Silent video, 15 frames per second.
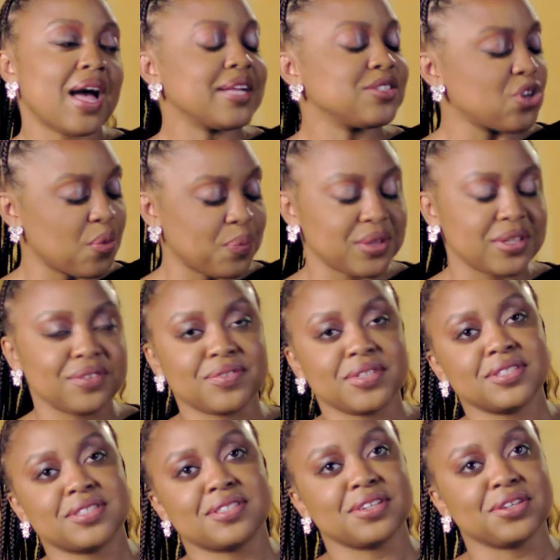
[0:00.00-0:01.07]
I don't believe
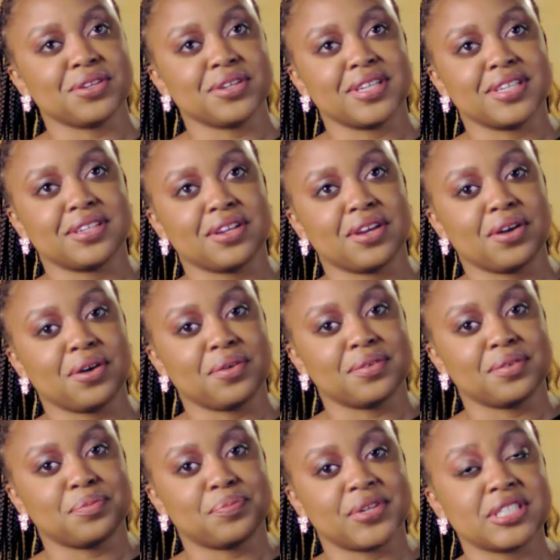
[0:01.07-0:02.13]
this theory, no,
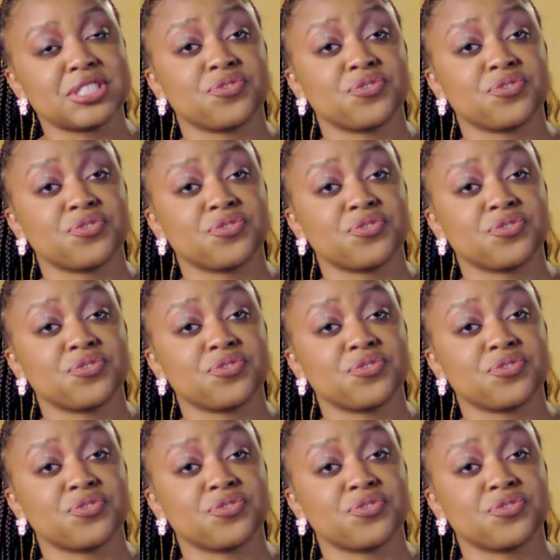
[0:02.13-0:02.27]
but